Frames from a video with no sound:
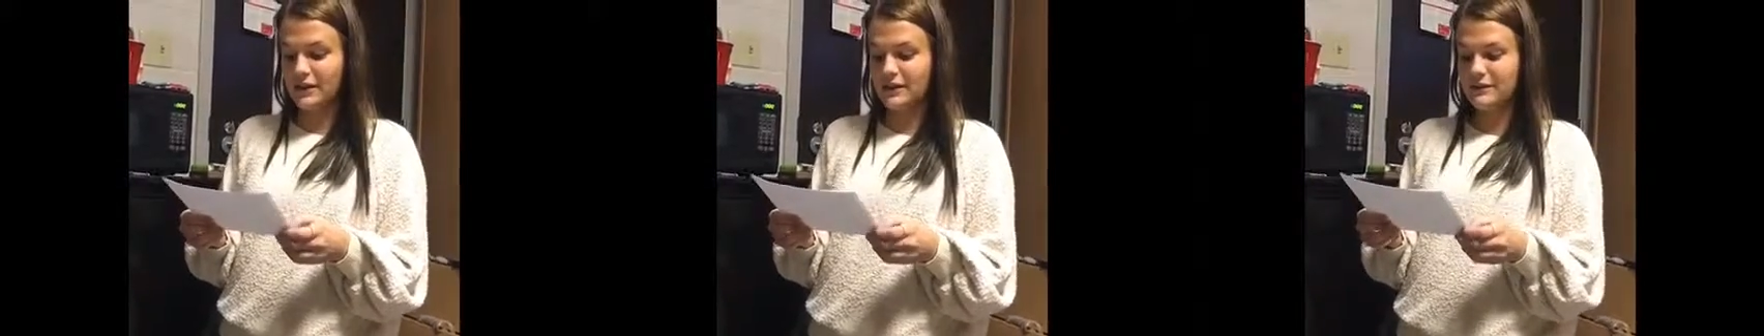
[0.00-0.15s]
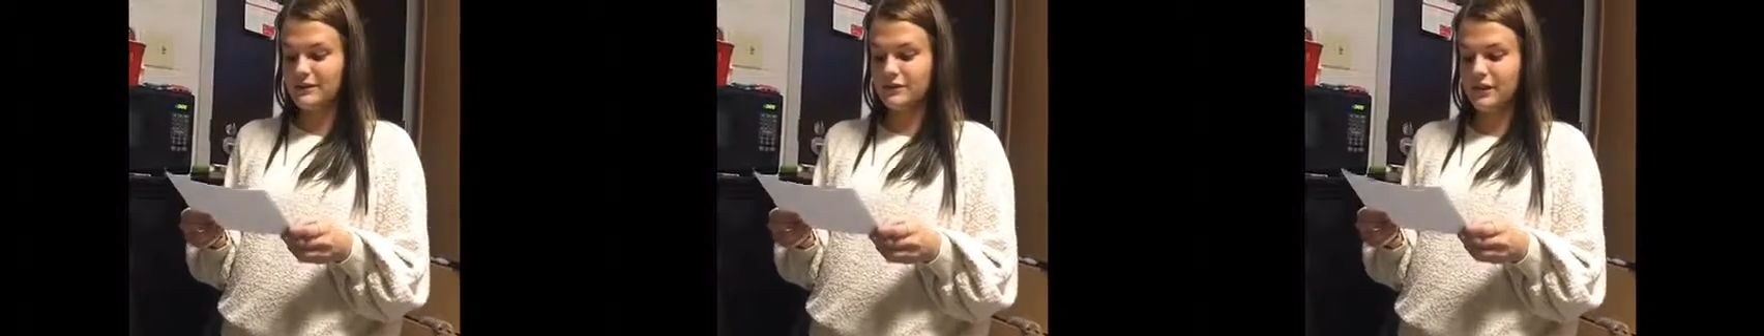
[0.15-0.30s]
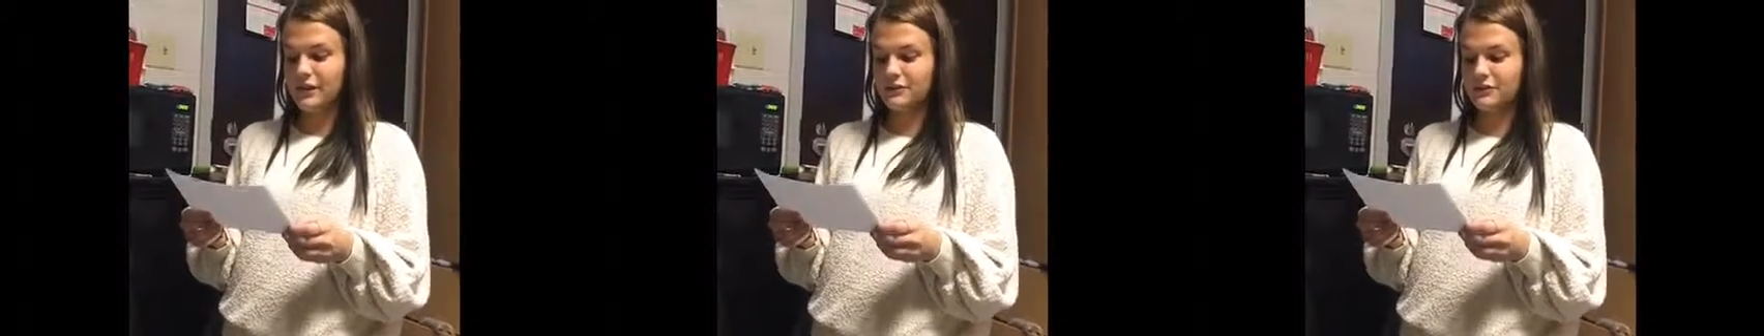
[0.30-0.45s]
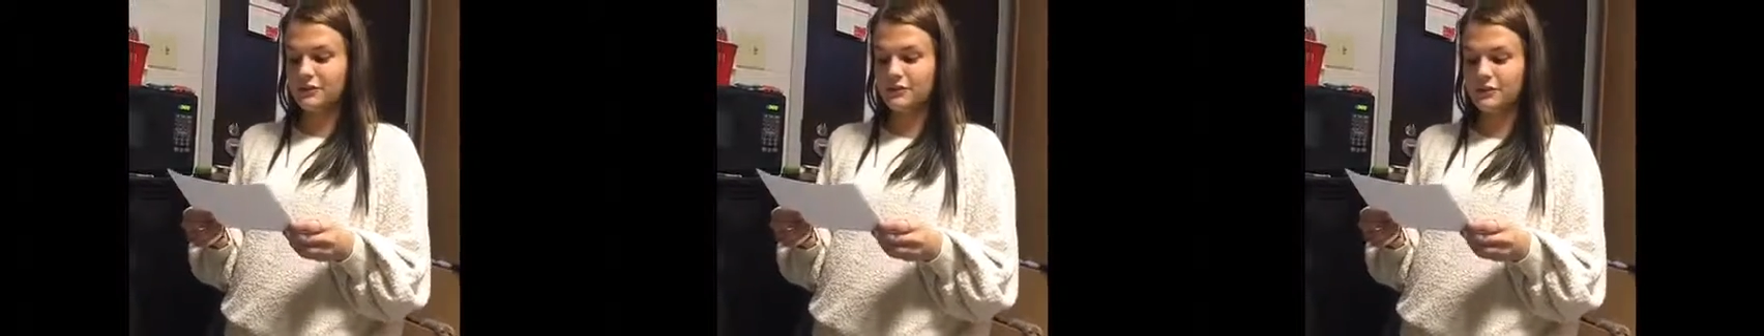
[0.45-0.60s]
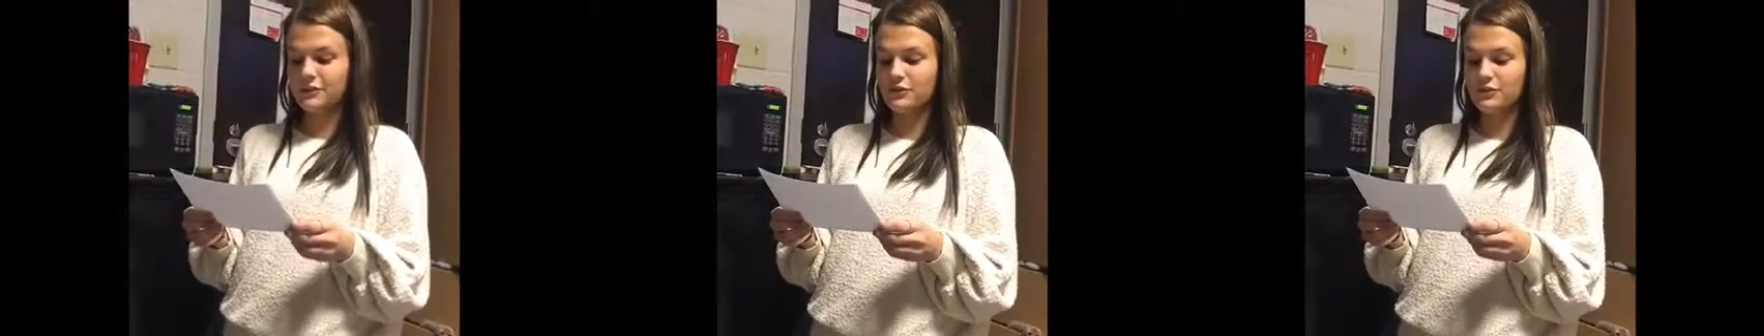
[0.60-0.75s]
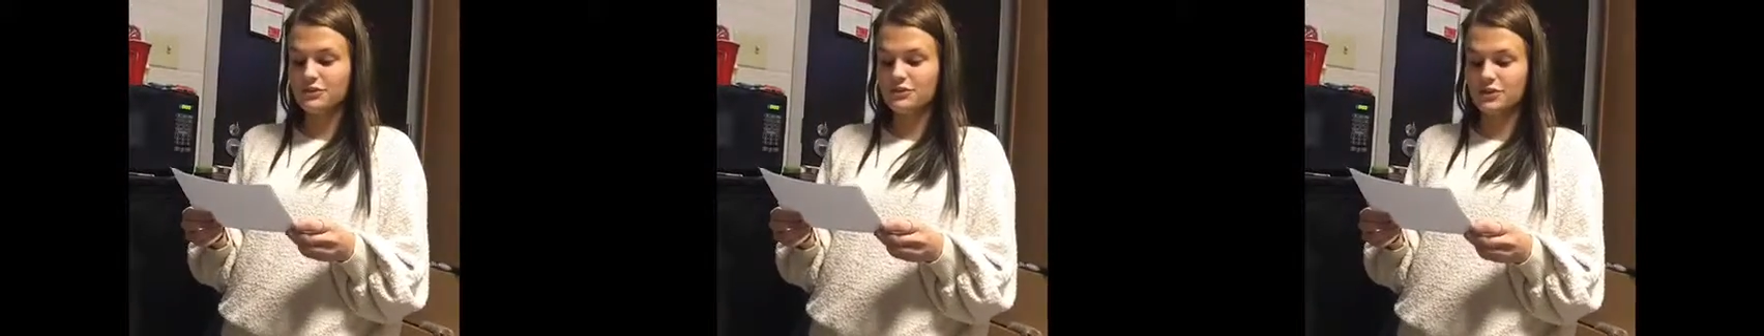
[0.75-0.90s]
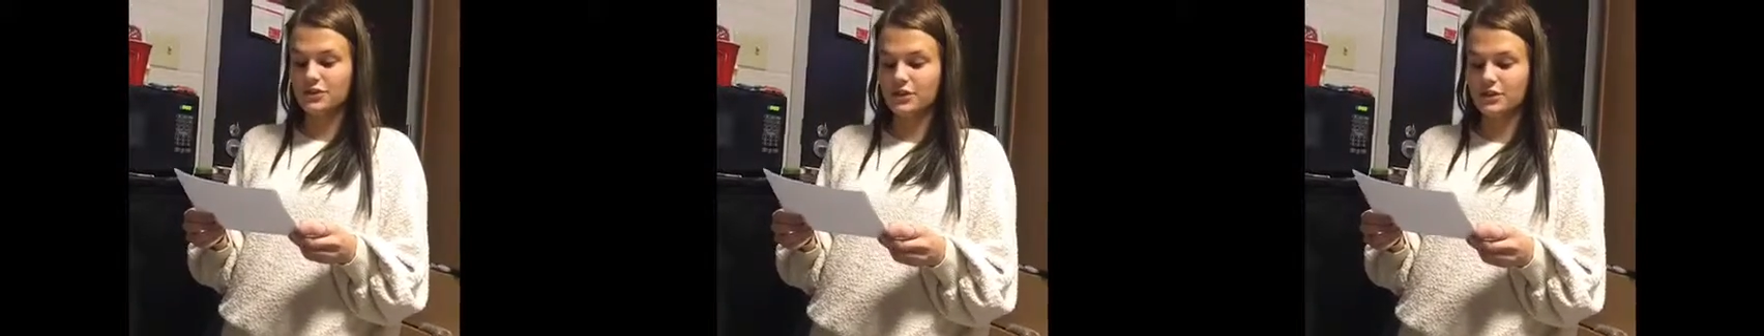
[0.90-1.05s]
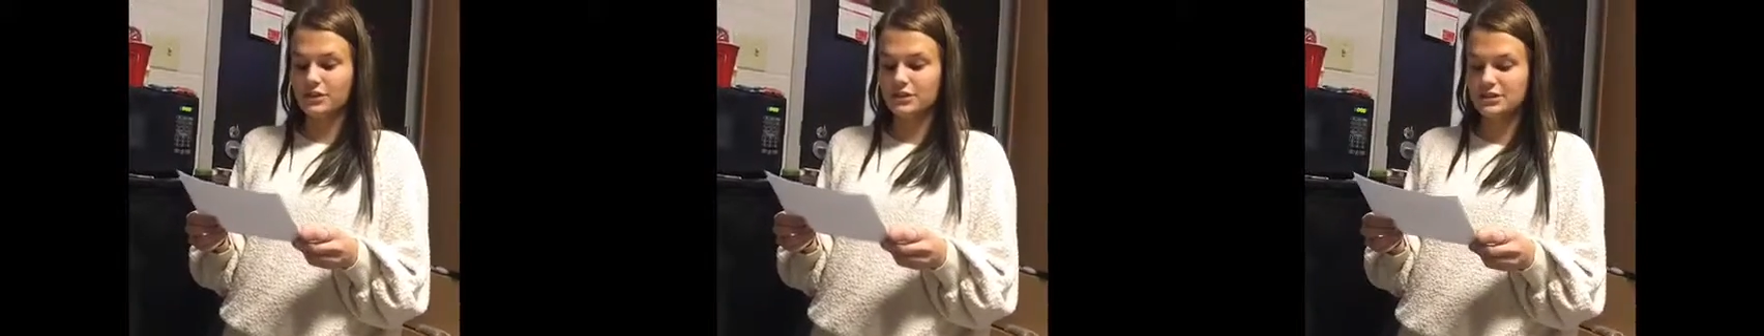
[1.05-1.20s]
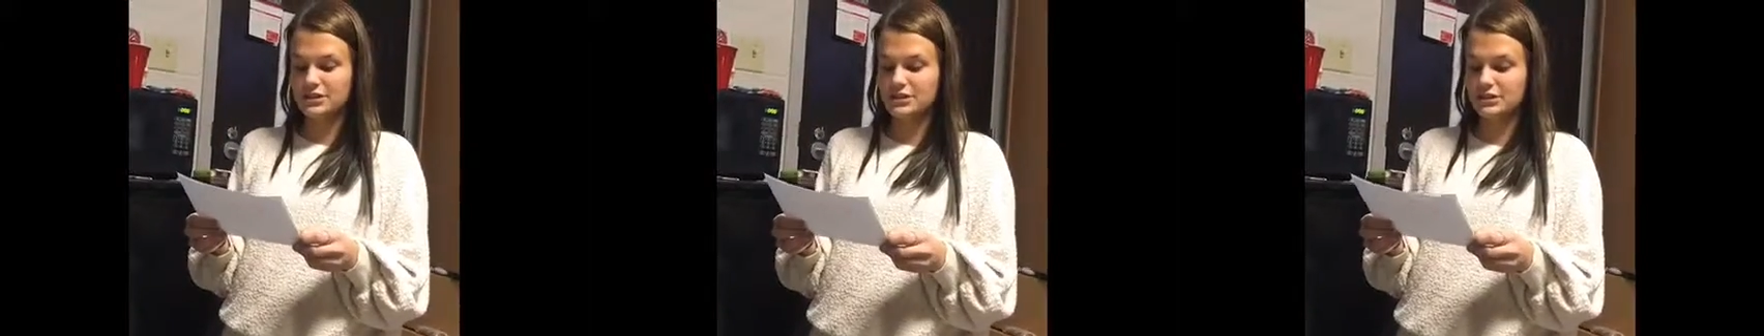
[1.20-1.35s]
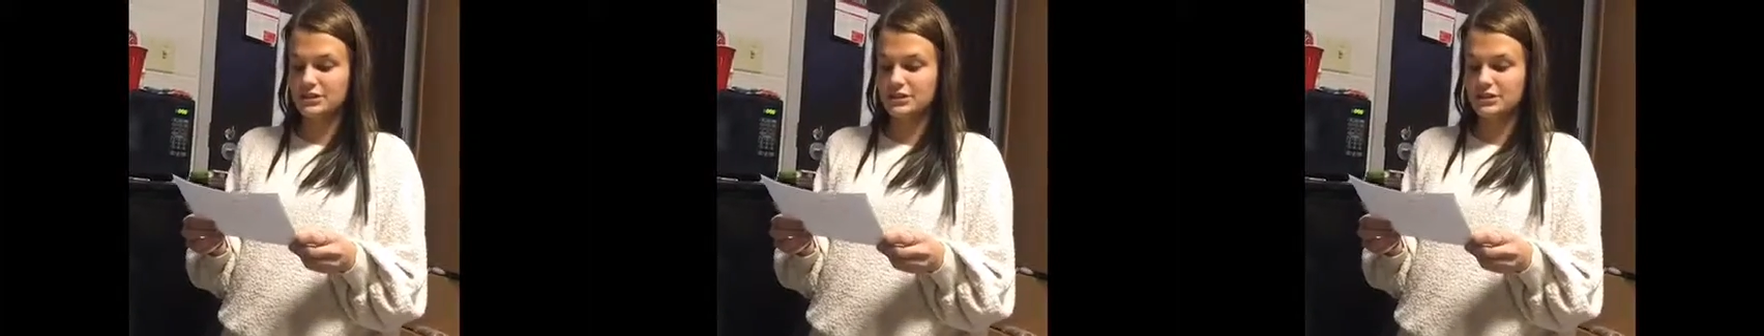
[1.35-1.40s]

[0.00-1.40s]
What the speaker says: even after food is cooked